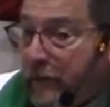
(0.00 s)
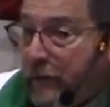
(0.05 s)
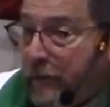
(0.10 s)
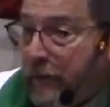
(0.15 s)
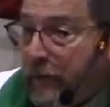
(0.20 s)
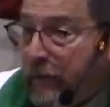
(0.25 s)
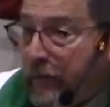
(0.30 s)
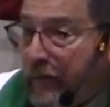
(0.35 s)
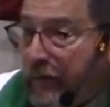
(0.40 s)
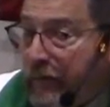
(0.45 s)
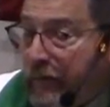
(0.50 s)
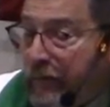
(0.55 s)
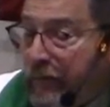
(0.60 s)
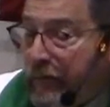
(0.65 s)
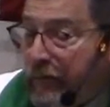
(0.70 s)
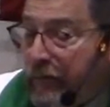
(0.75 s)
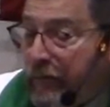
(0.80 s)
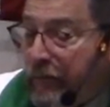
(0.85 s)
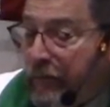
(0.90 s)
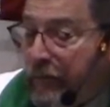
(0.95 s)

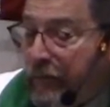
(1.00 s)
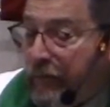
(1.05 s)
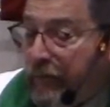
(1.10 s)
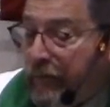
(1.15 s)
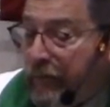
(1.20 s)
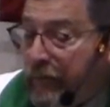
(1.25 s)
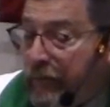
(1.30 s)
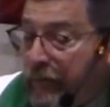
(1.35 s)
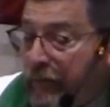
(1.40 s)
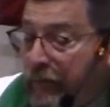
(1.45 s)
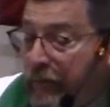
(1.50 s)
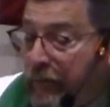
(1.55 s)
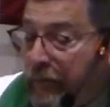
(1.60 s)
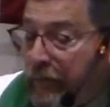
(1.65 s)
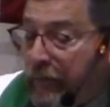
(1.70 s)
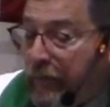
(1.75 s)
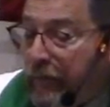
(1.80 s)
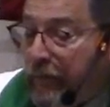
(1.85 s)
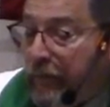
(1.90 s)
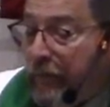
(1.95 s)

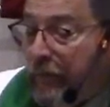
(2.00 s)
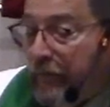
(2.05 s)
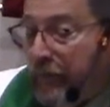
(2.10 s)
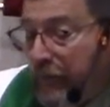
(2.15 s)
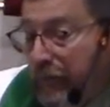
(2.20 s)
Nothing is said.